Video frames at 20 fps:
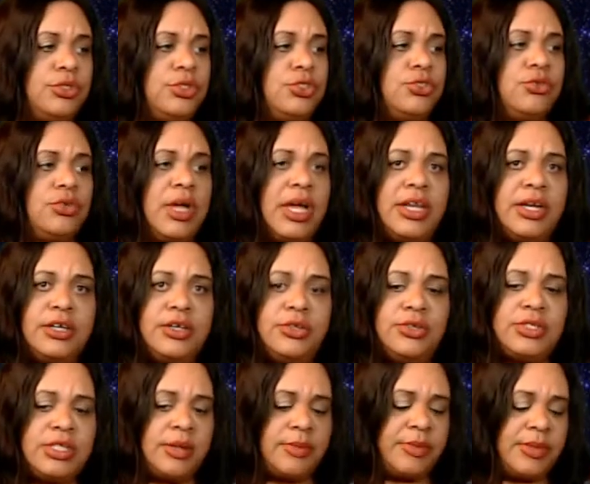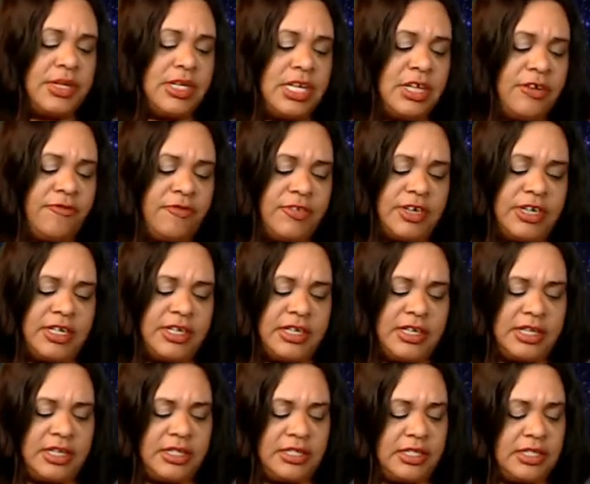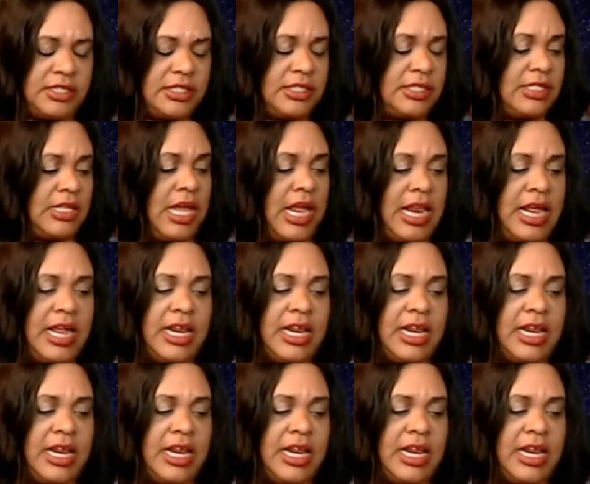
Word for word: try to do something different yeah this that eight